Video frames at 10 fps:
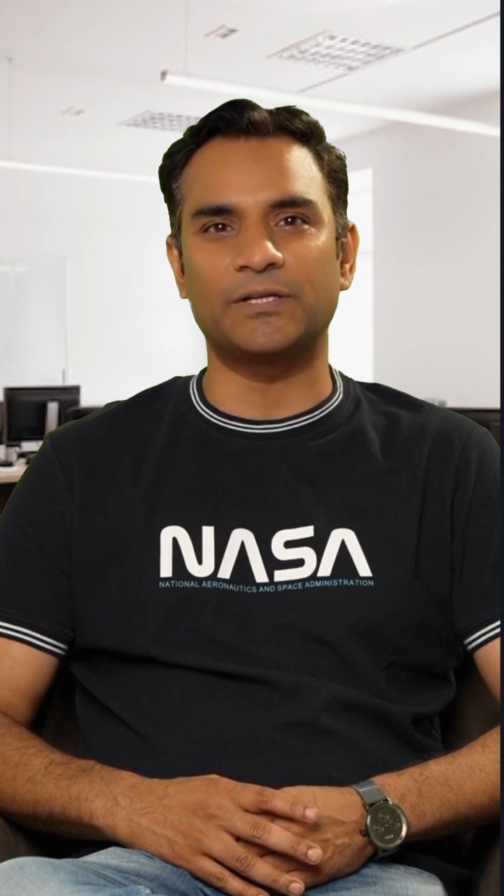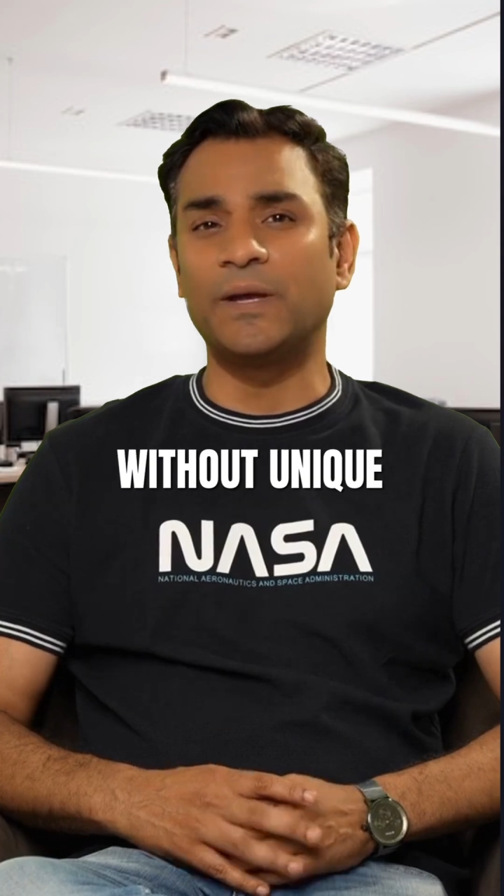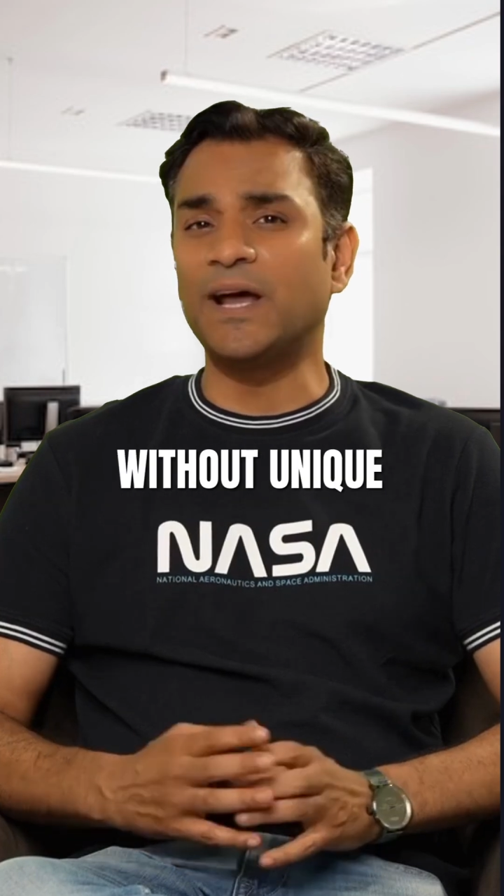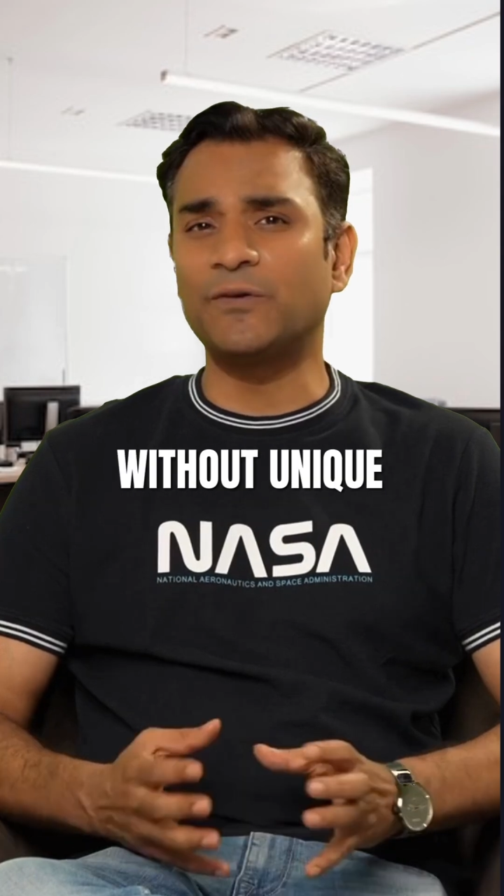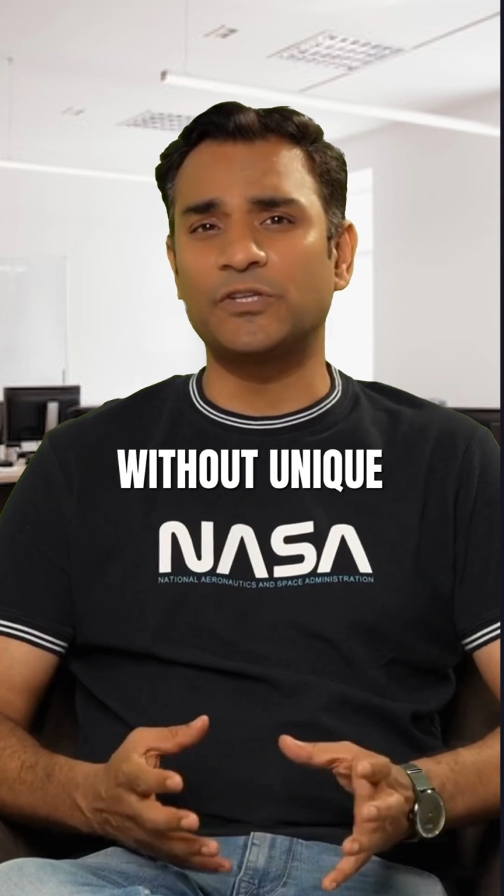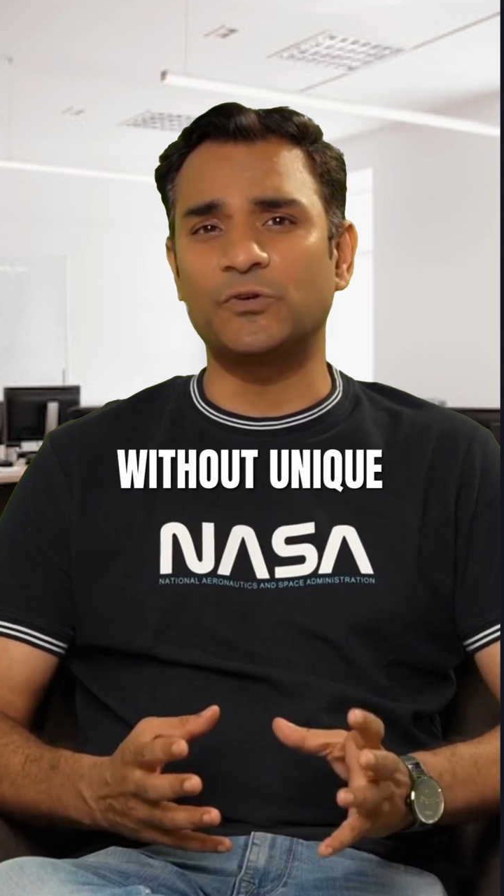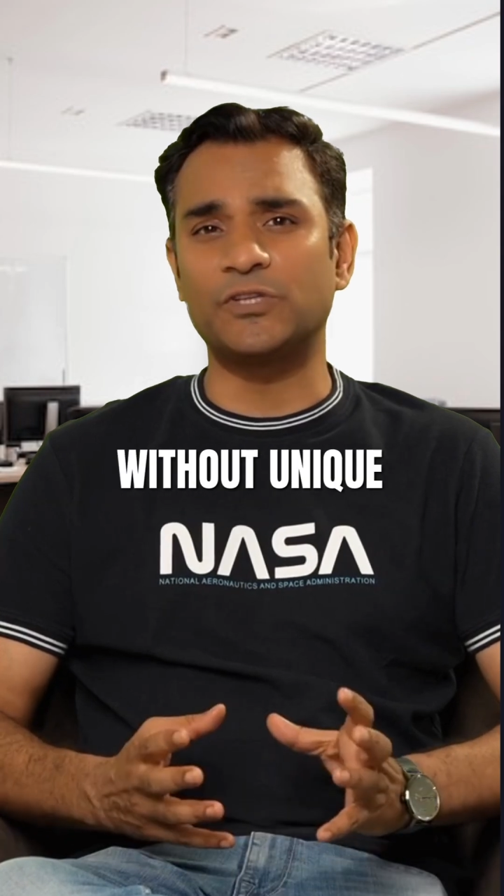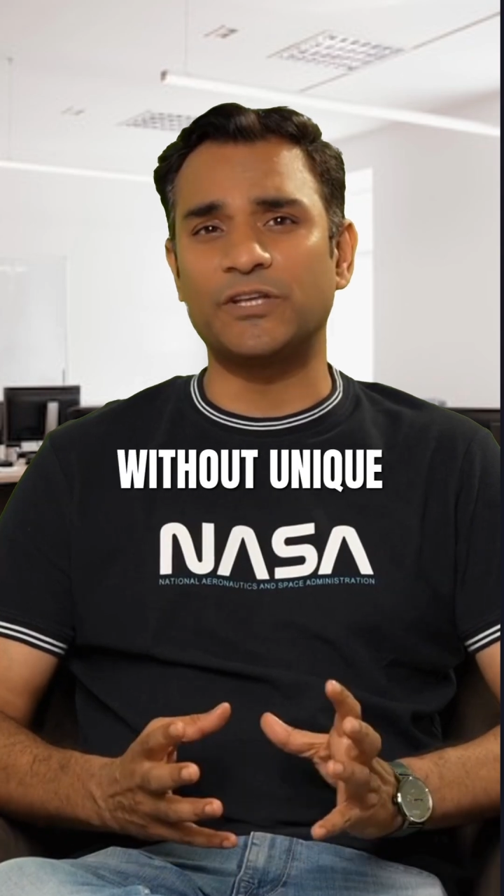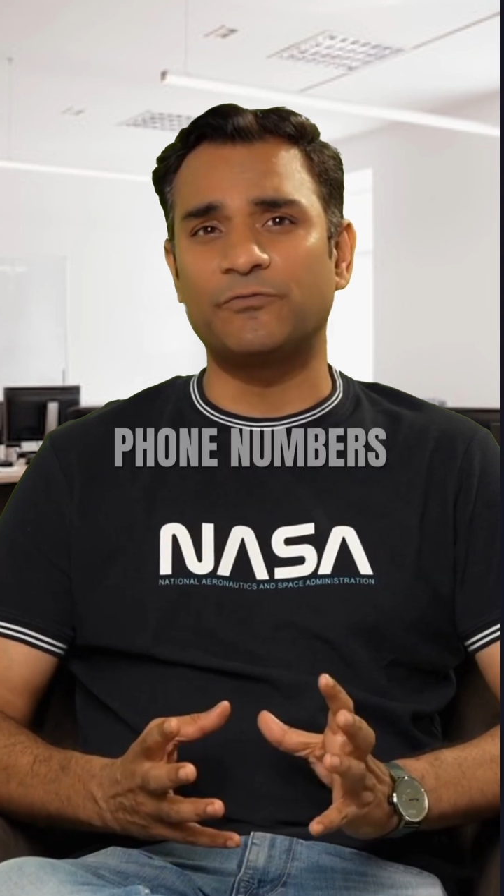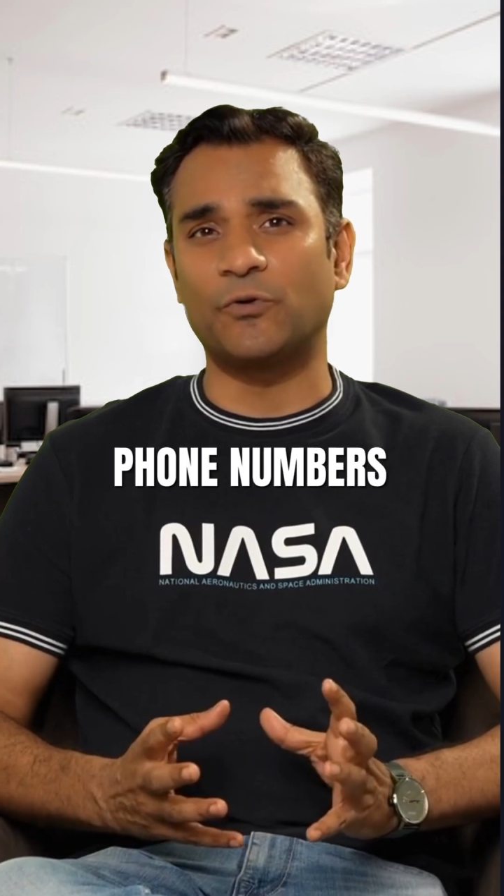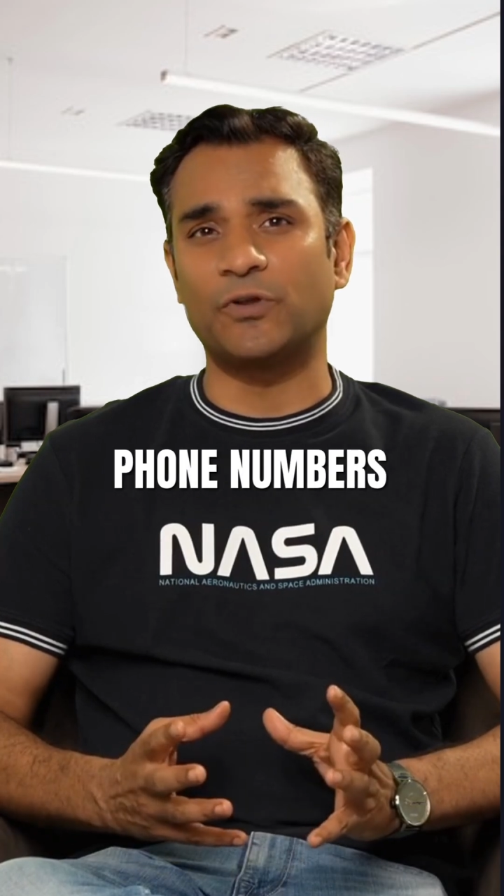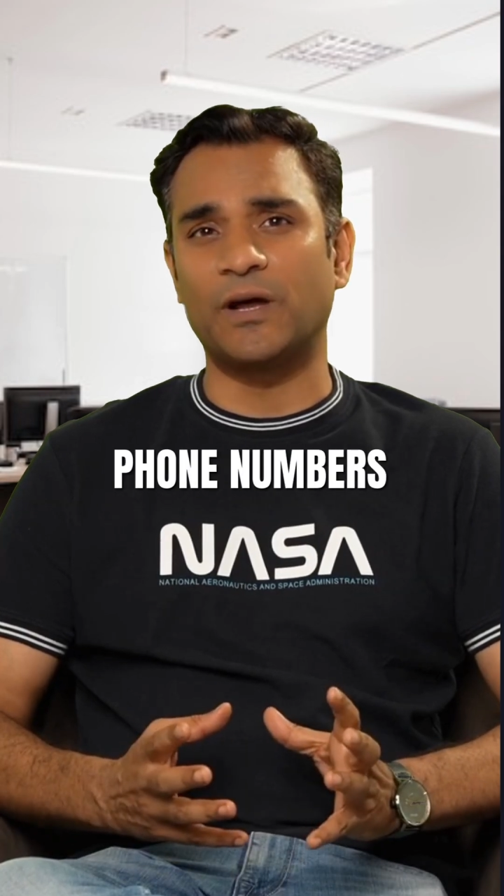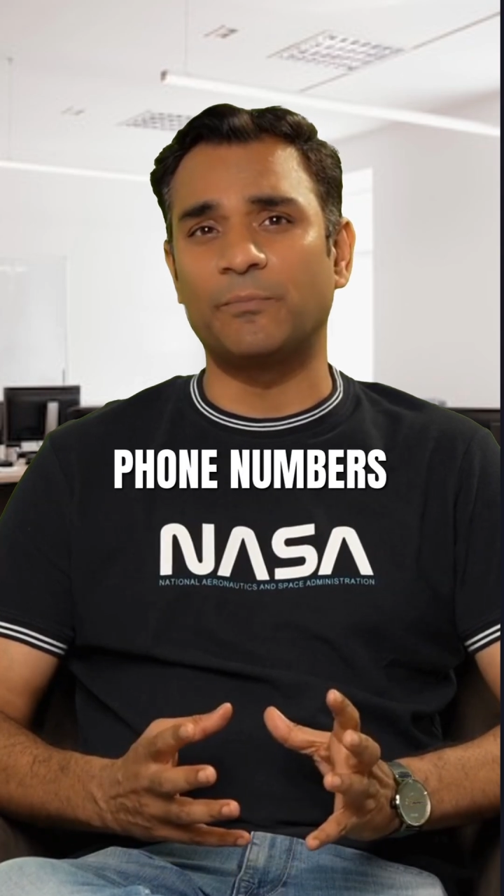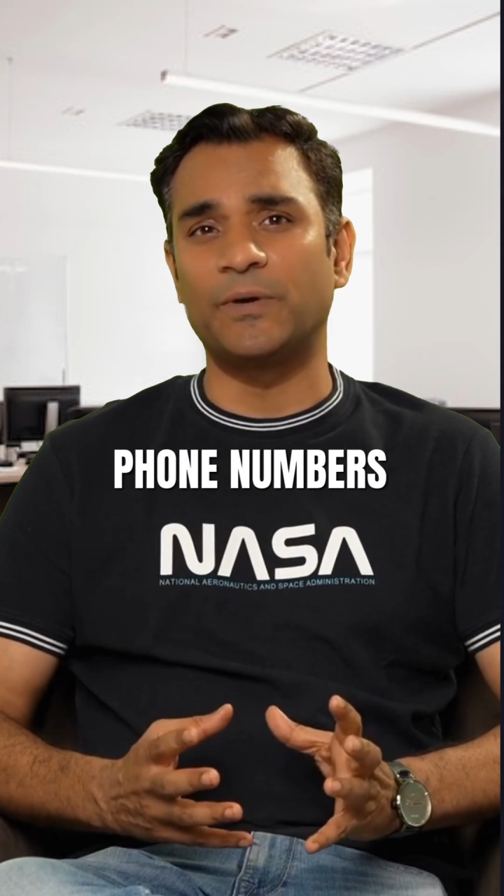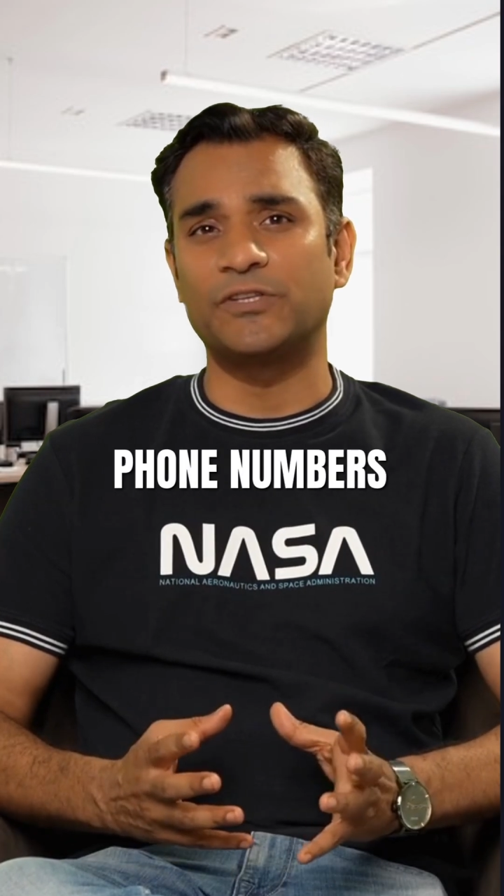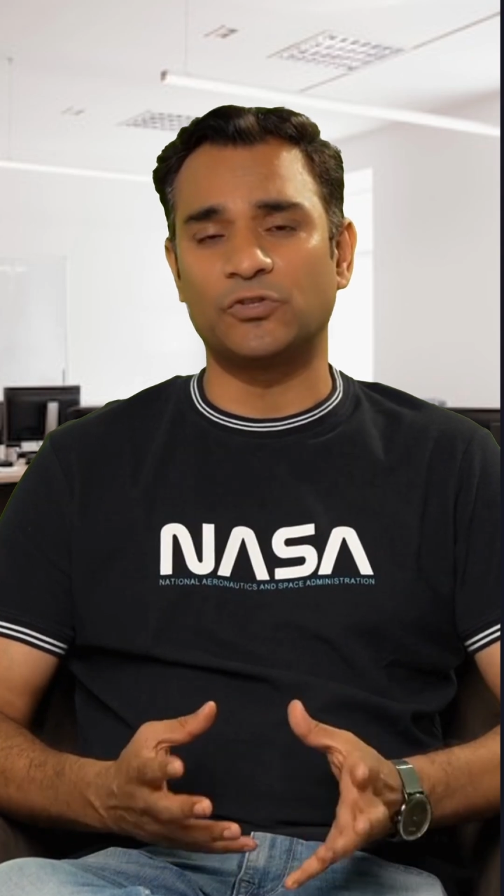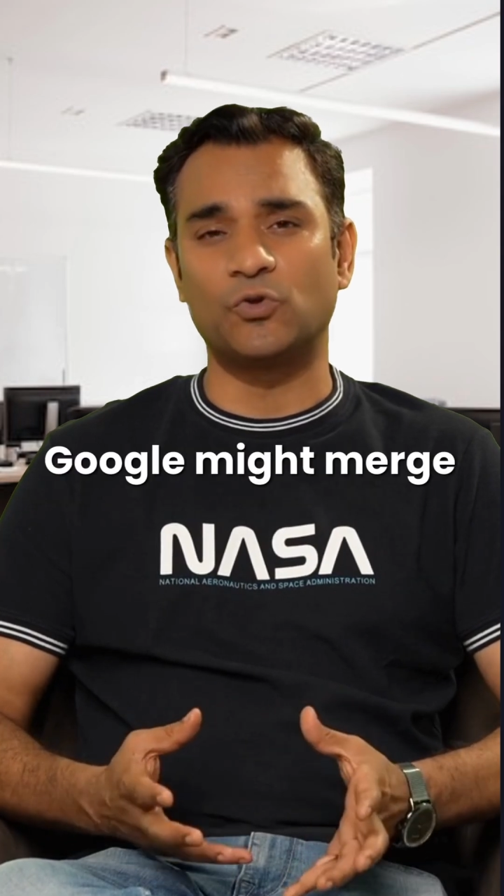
Without unique phone numbers,